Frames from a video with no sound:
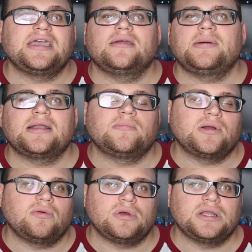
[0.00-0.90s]
Harry Potter
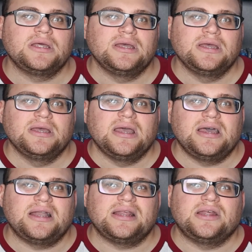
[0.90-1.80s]
Part 1
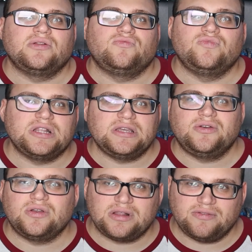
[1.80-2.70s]
ended at a really
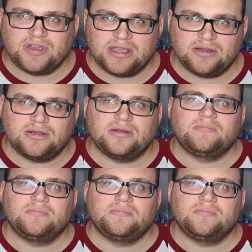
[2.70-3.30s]
good cliffhanger.